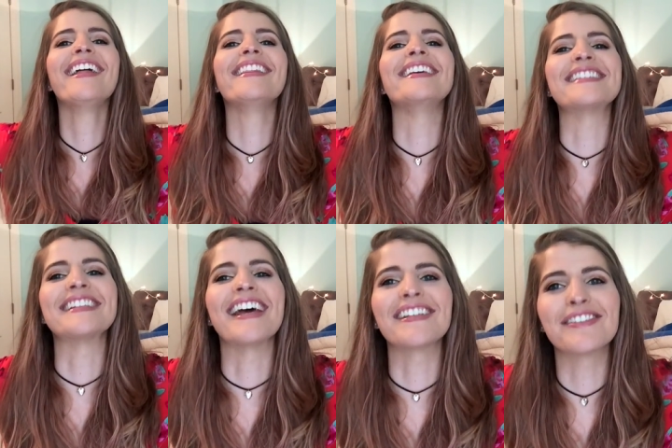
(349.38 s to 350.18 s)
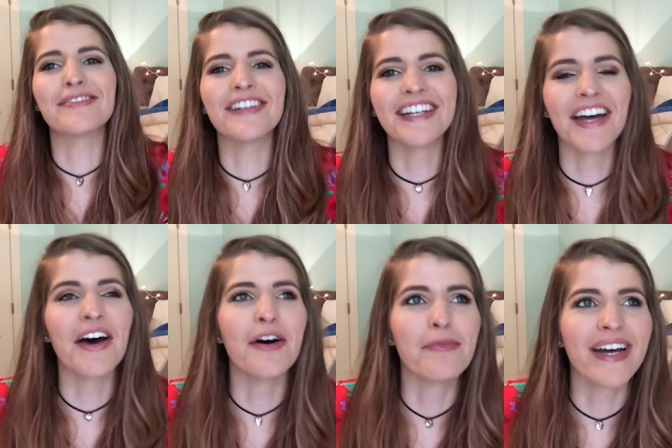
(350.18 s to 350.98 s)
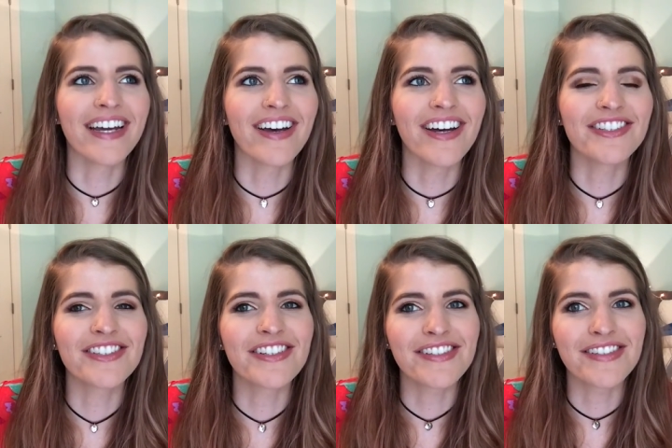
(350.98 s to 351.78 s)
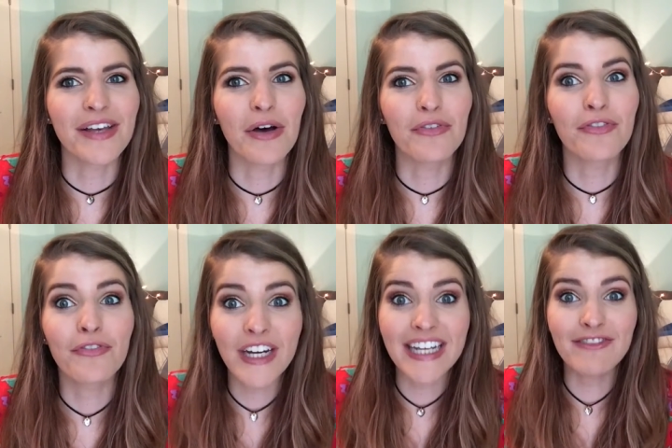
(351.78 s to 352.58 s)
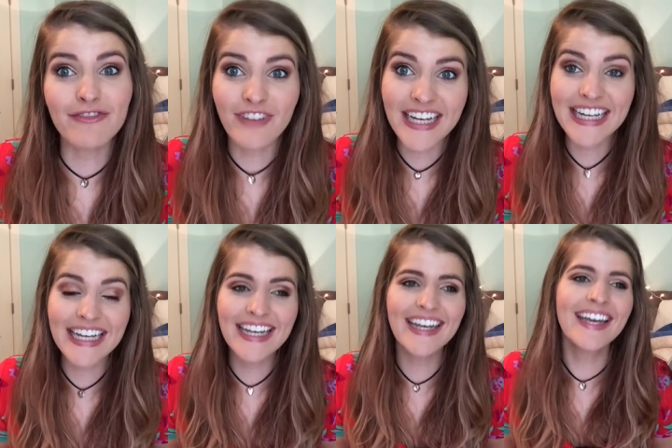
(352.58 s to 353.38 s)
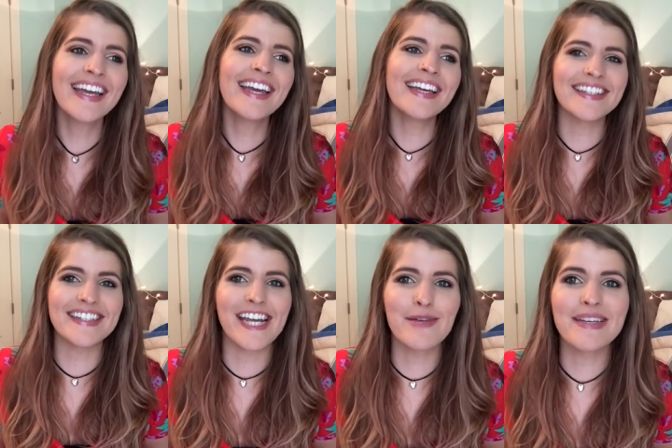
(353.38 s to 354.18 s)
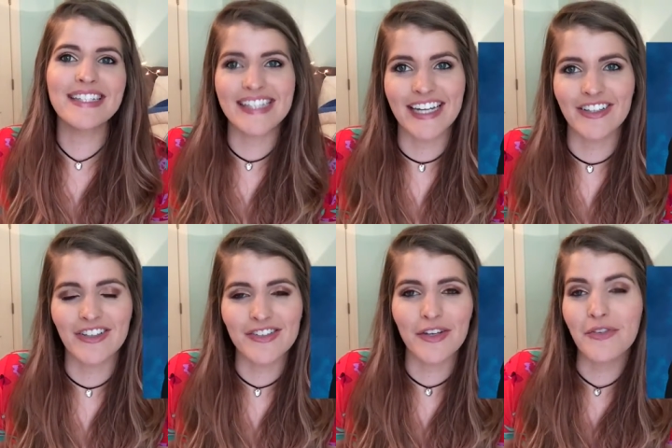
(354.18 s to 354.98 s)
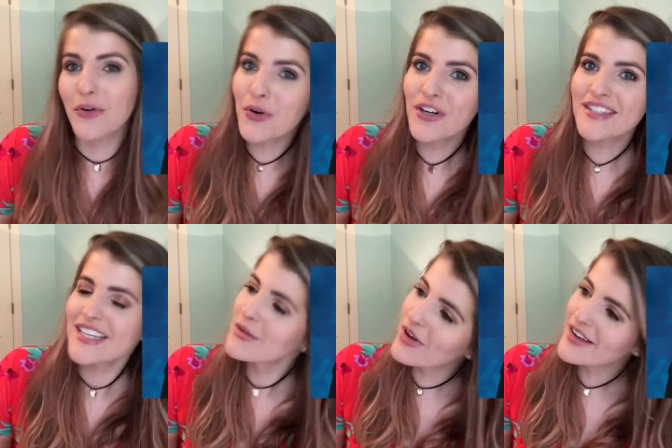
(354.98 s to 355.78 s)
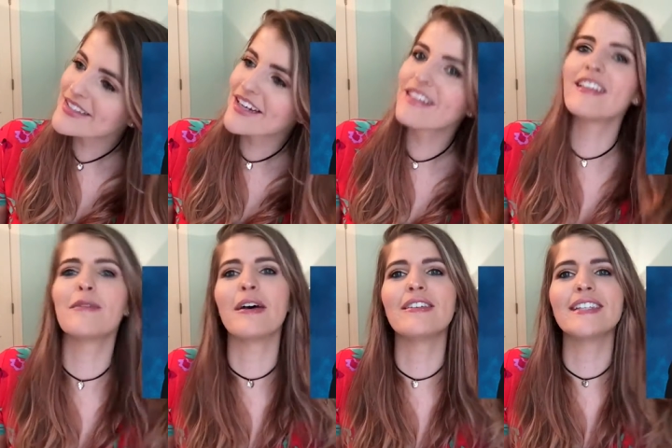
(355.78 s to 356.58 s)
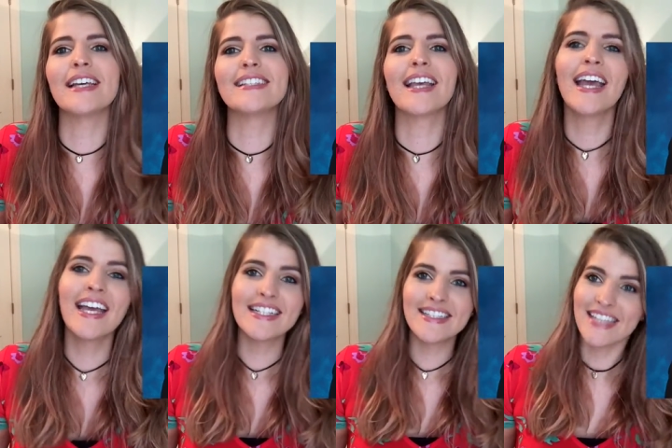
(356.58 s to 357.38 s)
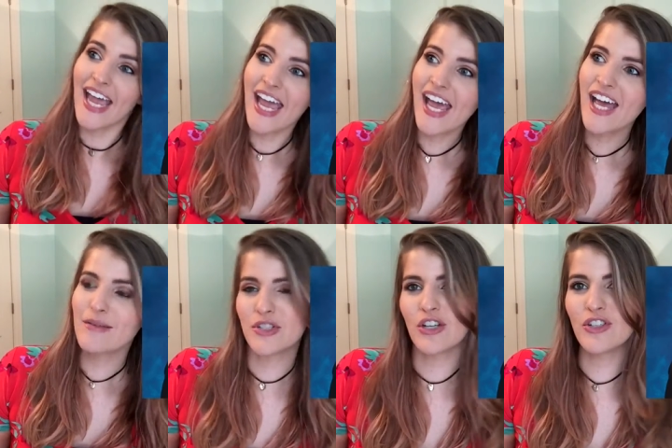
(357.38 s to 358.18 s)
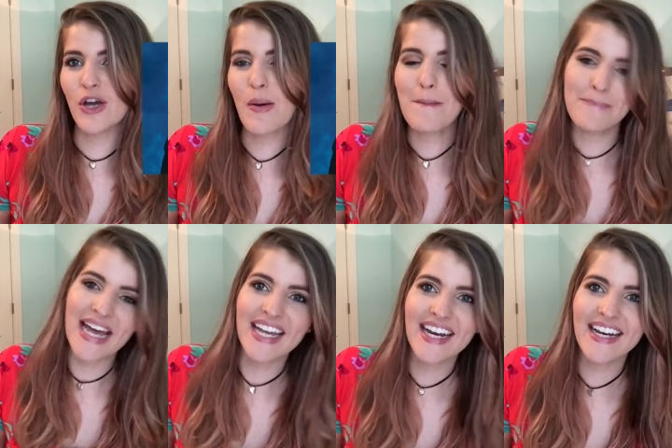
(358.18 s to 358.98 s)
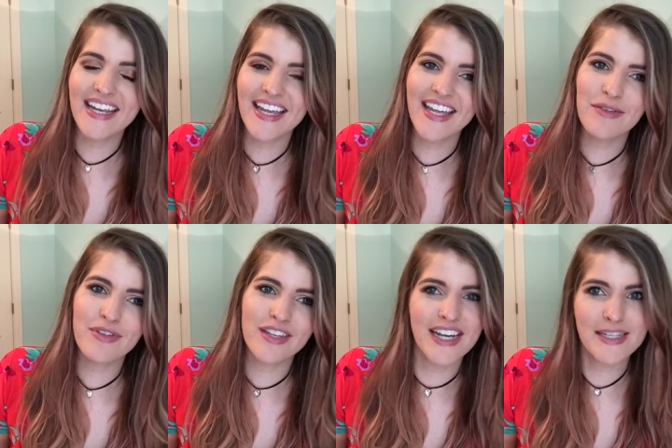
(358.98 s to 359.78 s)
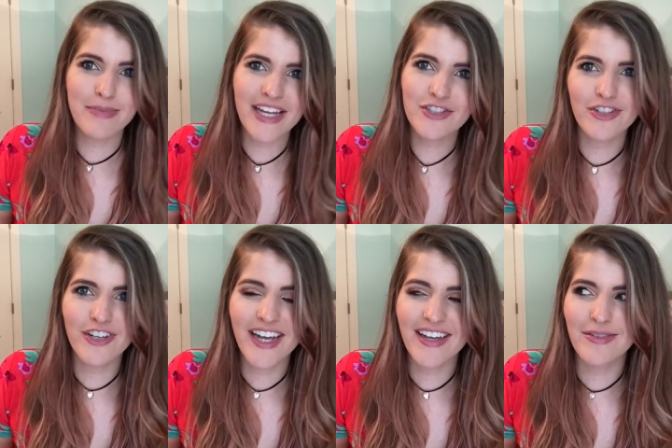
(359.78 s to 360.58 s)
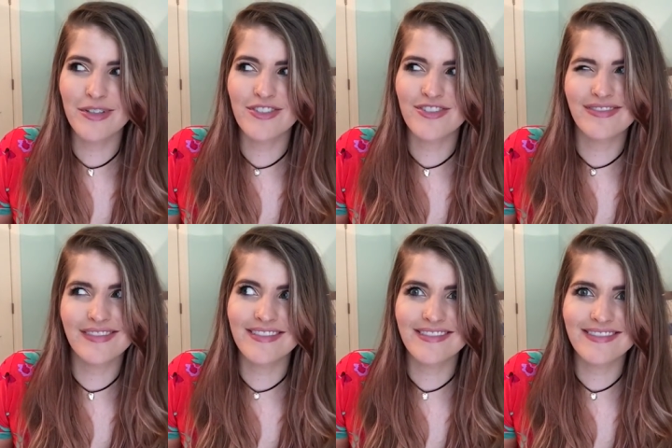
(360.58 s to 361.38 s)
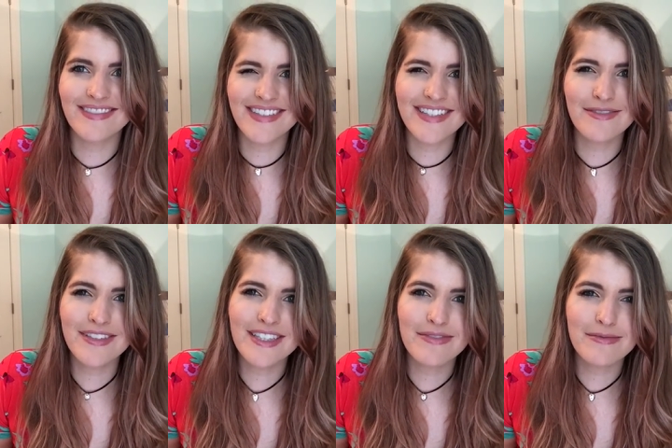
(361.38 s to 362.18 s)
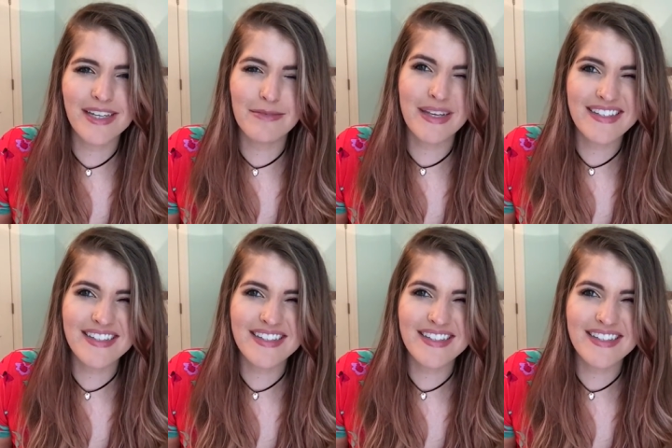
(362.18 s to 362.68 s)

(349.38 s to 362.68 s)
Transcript: This next one, oh my gosh, so freaking funny. His name is Daniel, so of course he walks out of the limo and says, damn, JoJo, back at it again with the next Bachelorette, which doesn't really even like make